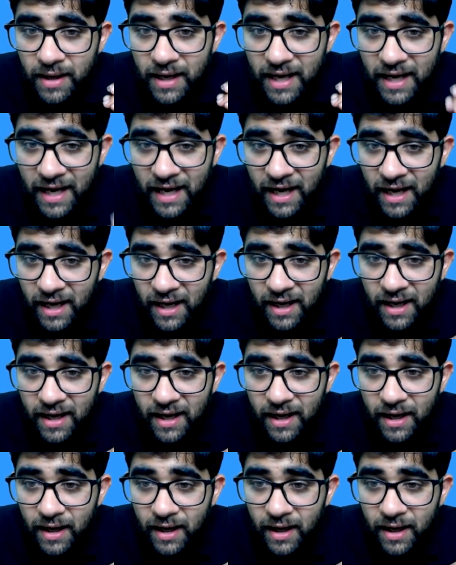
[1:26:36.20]
A
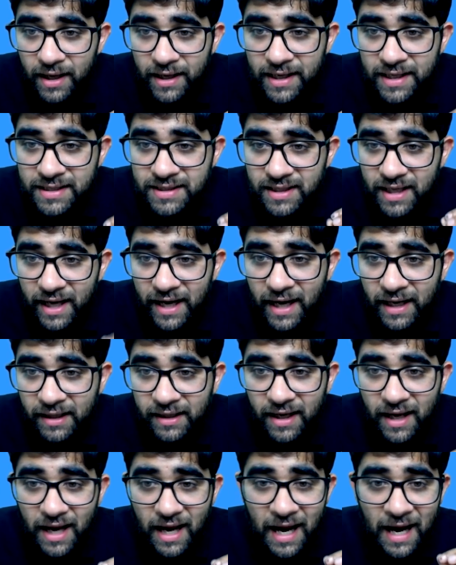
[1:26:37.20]
is correct,
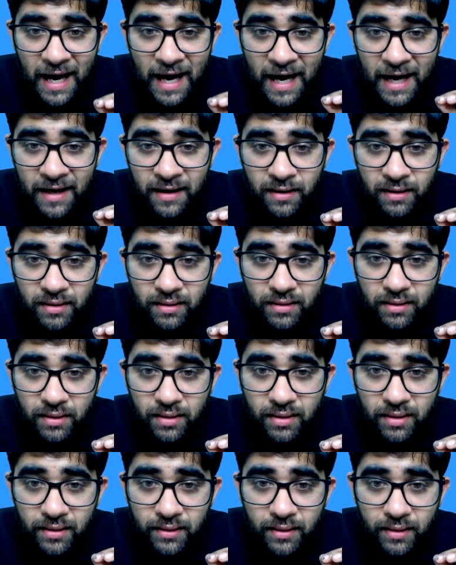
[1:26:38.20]
and
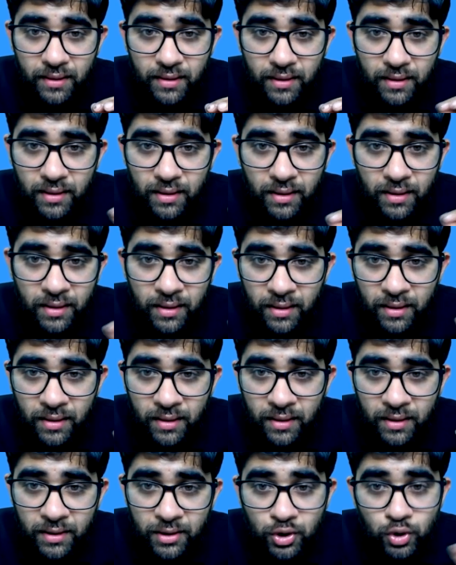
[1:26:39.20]

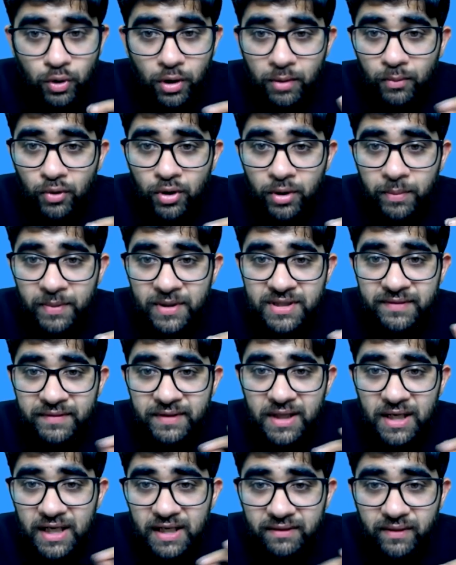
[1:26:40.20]
two or more persons with
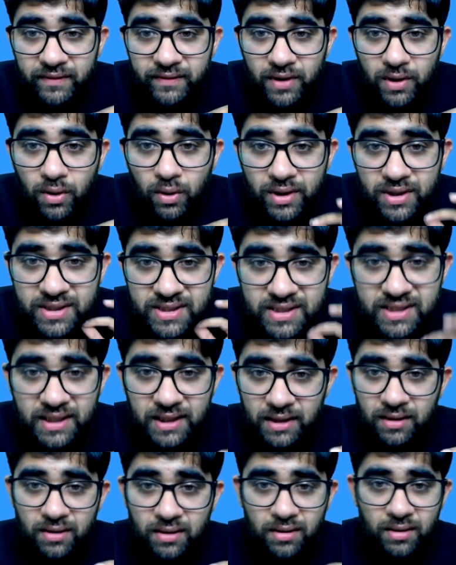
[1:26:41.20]
the leave of the court.
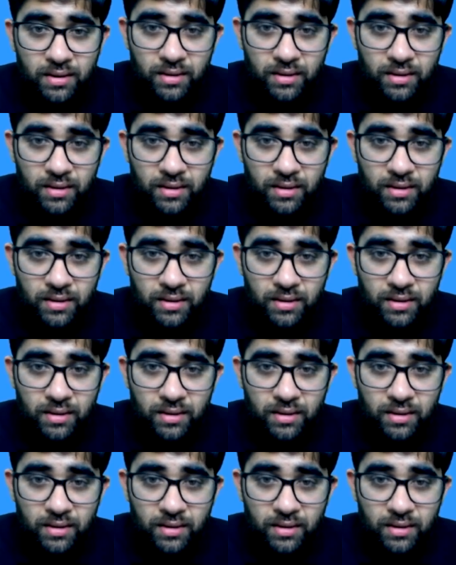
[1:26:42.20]
C.